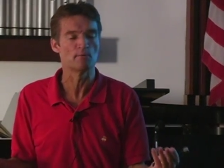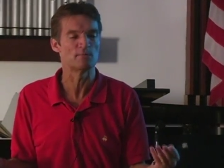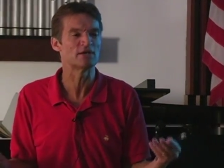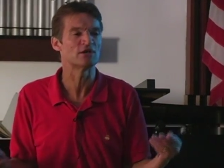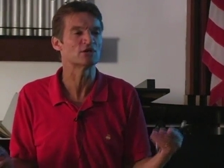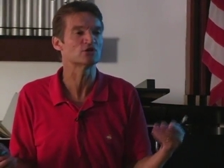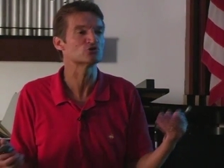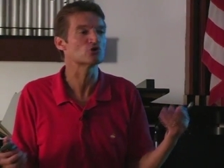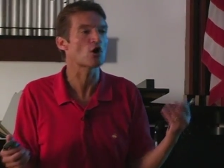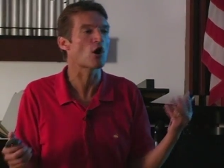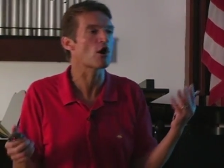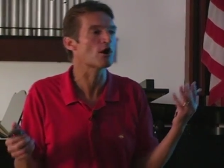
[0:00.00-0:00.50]

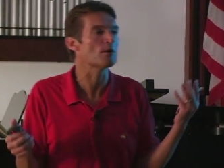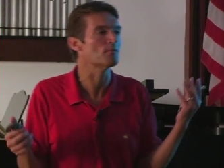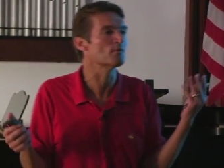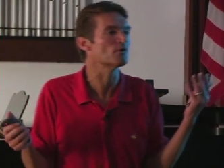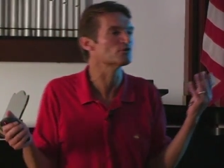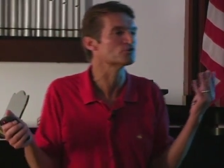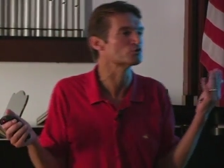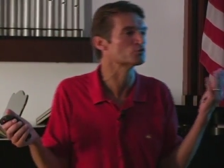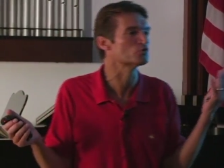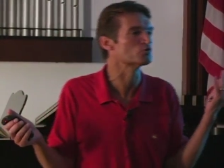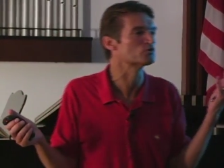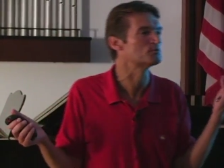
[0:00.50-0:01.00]
because heart
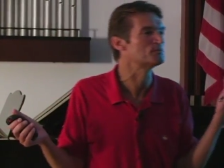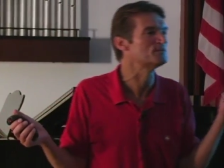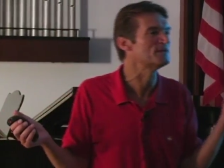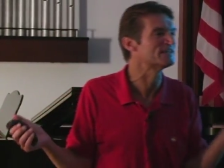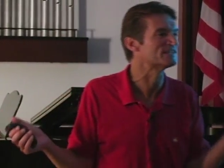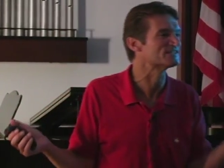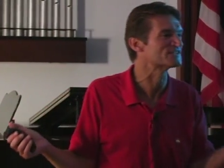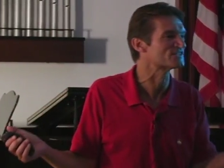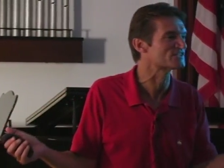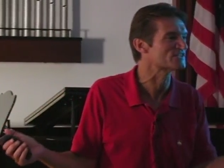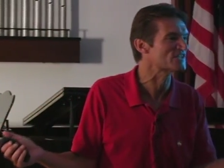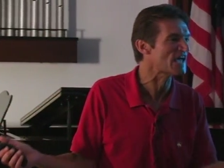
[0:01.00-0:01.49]
muscle was
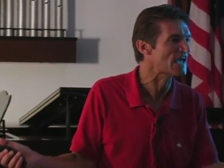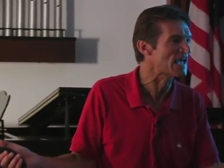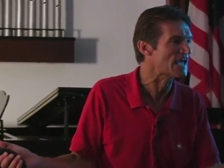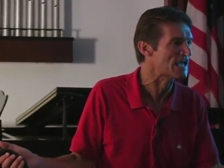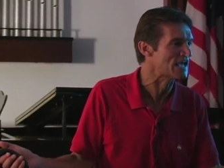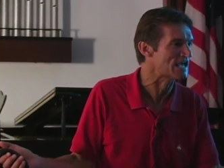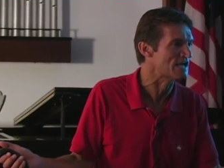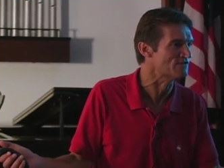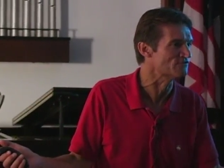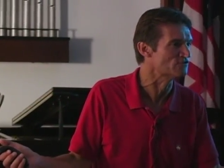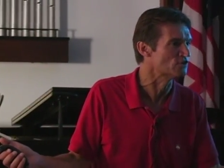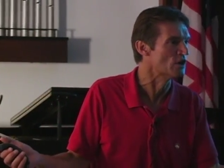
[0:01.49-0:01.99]
being
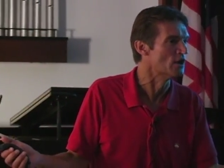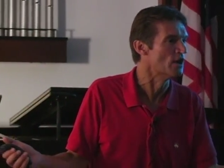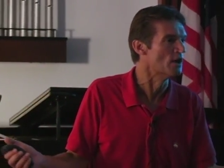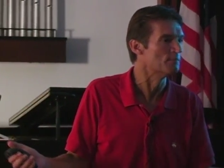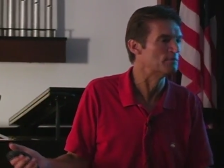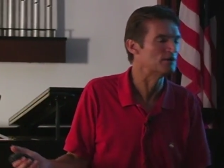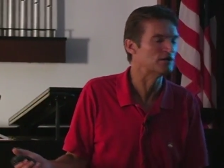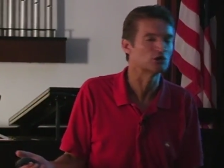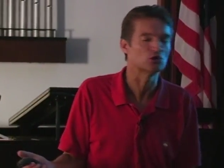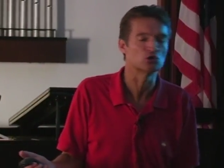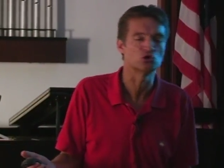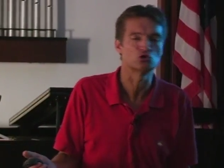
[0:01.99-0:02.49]
saved
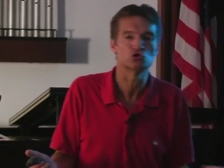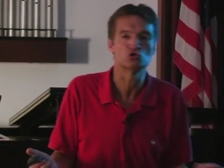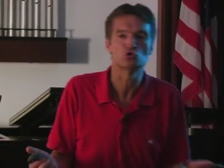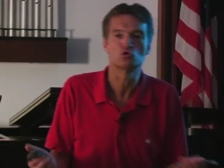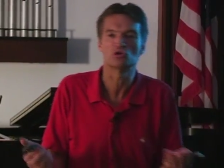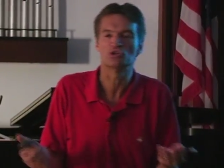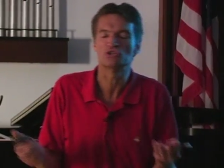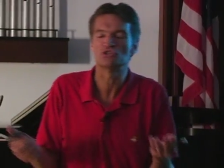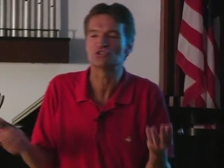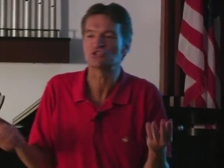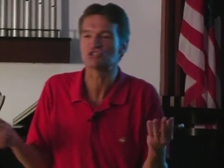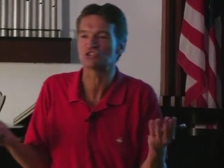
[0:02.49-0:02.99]
because you
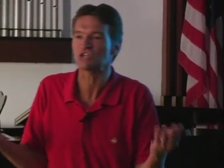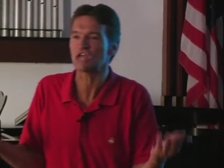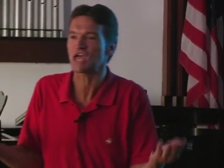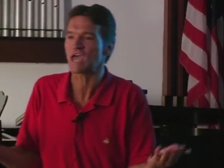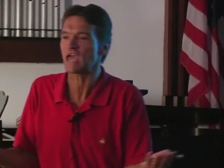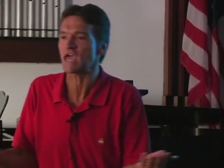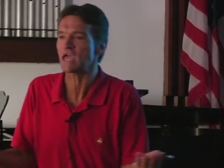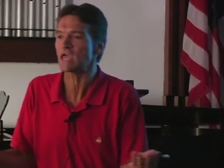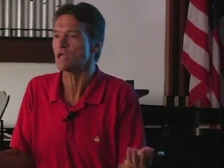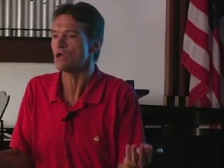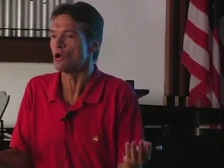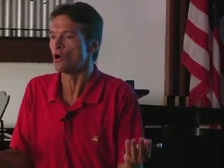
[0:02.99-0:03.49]
could
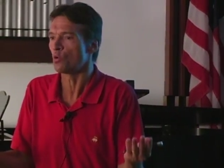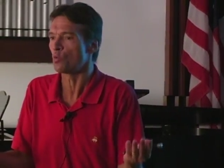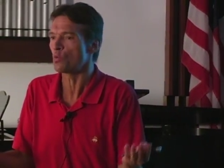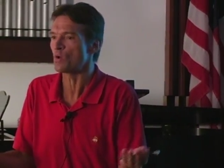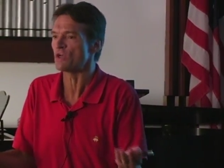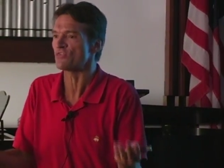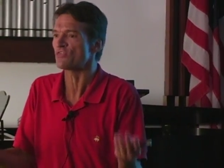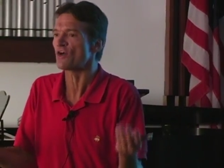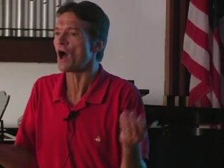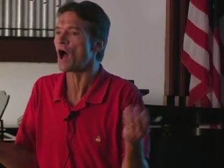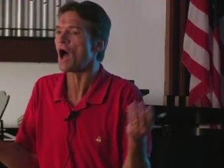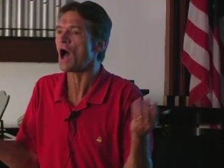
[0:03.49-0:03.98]
stay
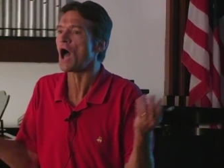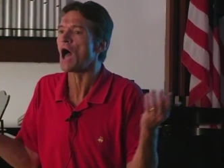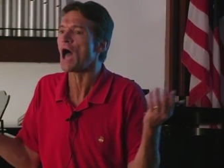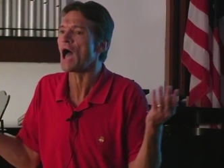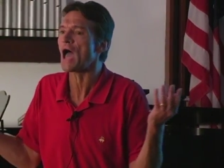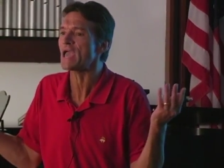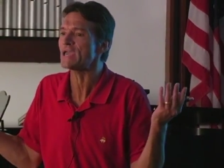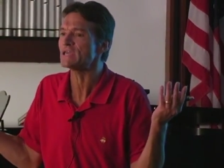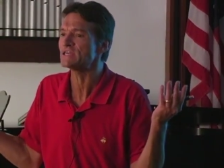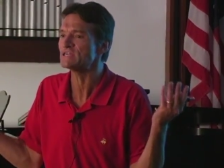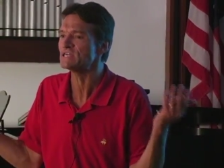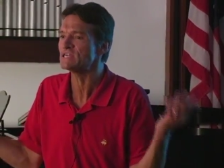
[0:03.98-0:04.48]
with
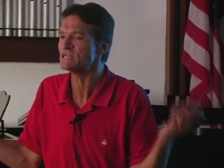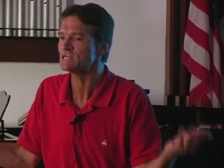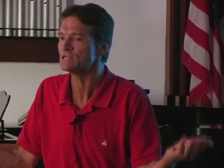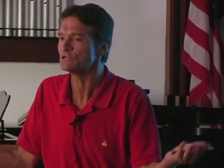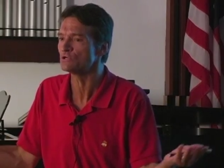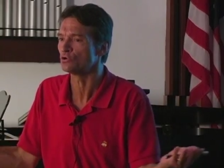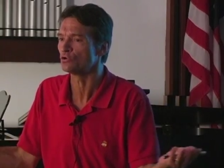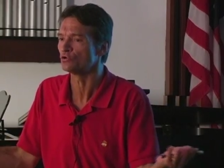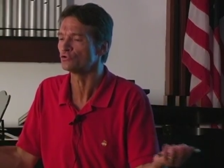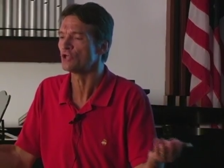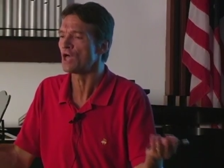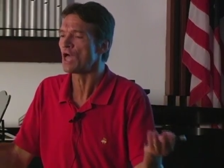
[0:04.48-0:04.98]
high
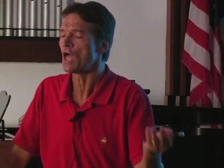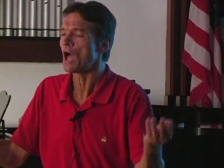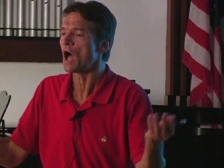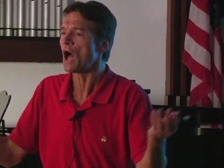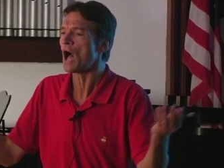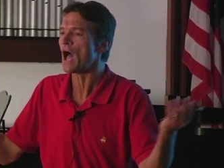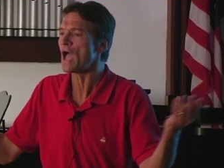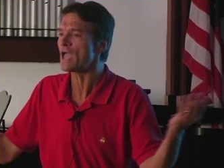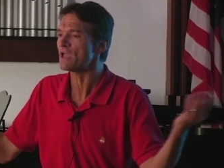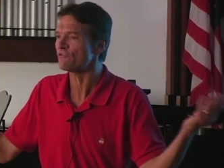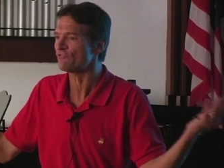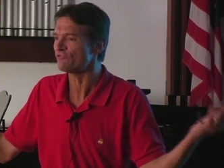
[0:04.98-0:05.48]
yield,
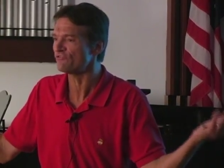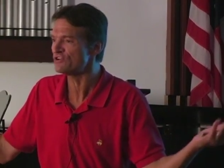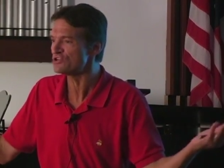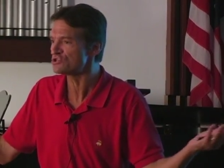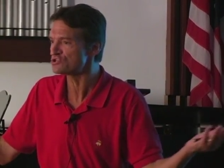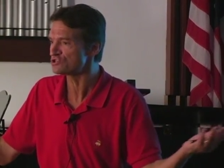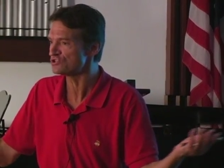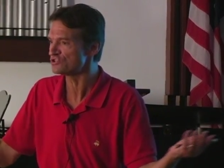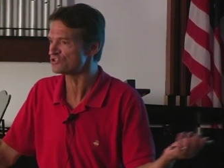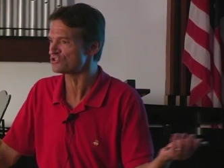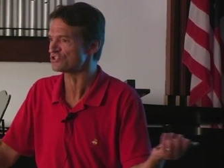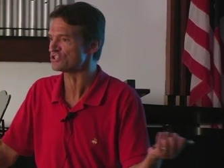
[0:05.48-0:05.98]
high
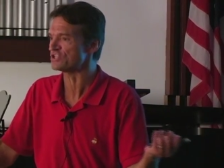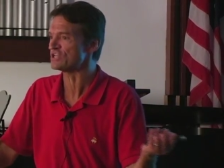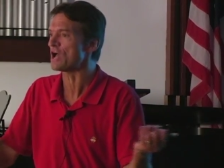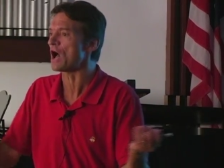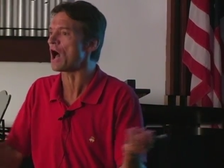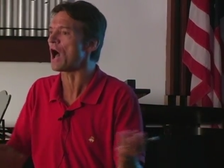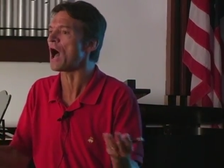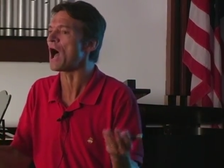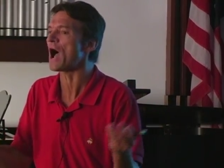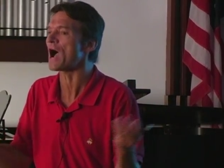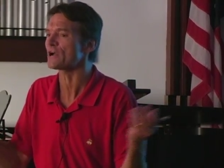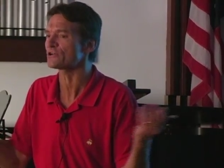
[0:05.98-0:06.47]
efficiency,
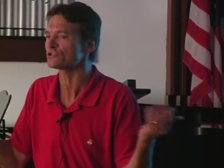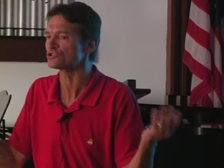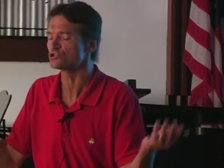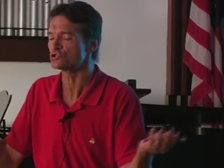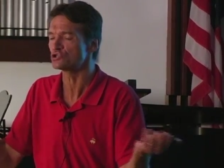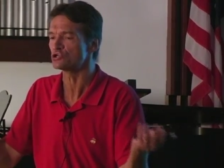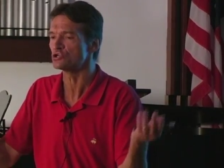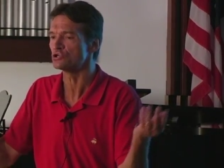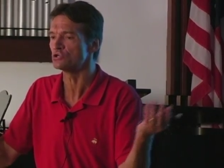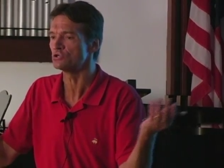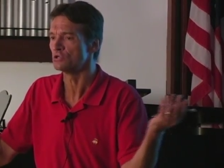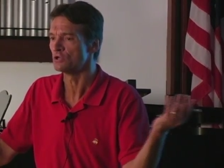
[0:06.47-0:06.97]

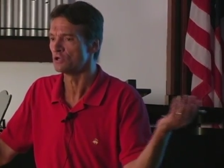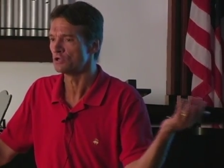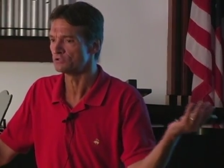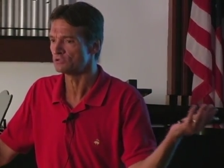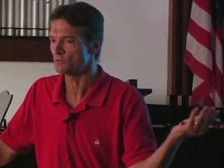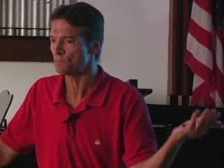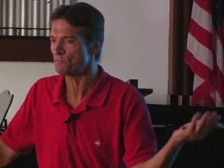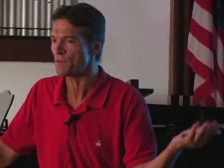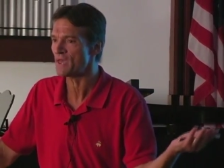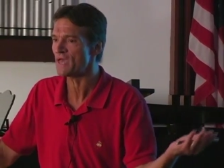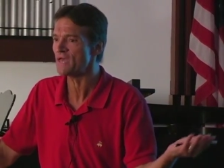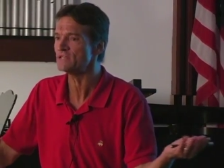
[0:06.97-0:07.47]
oxygen
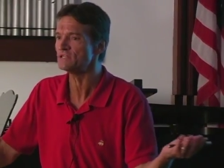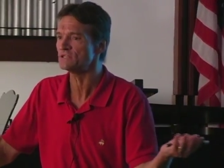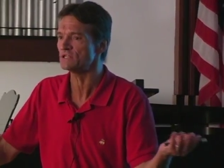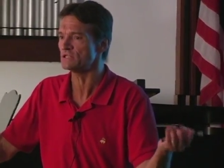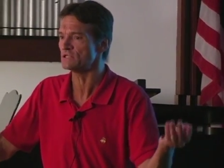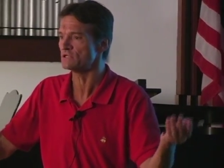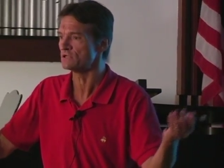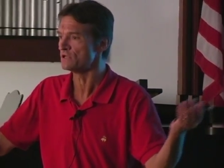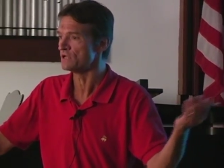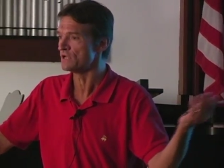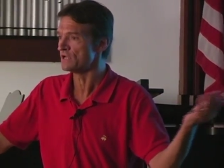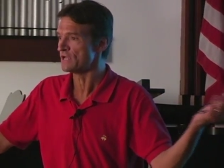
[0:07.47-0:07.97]

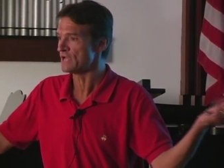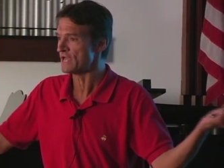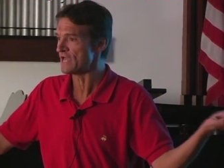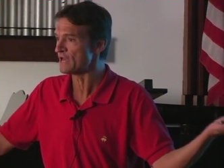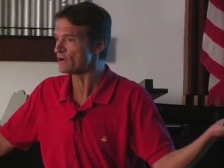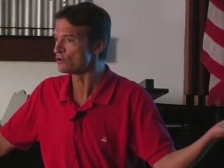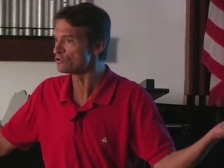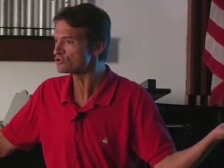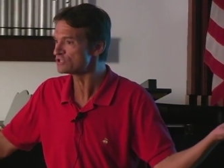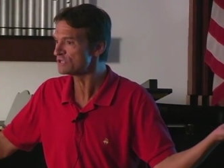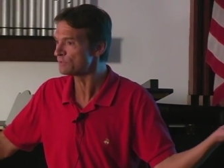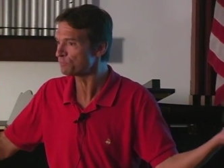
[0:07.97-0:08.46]
dependent
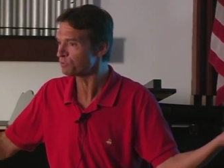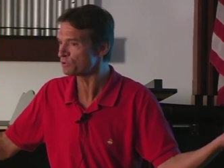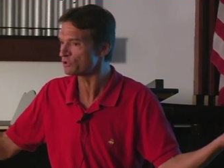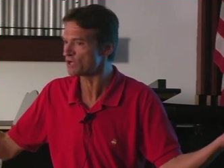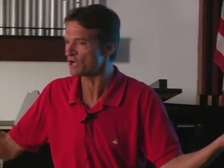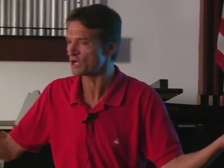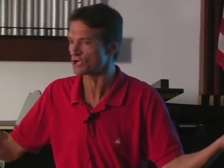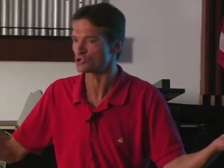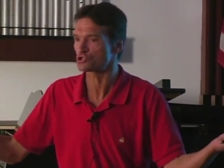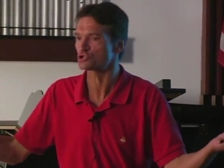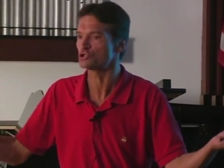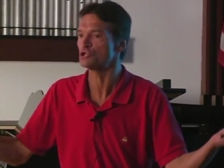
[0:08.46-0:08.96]
energy
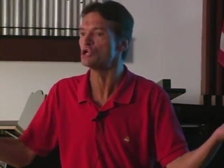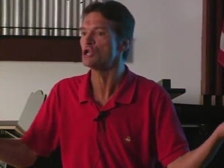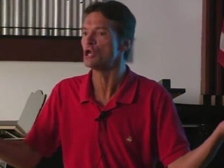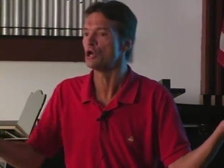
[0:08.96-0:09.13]
production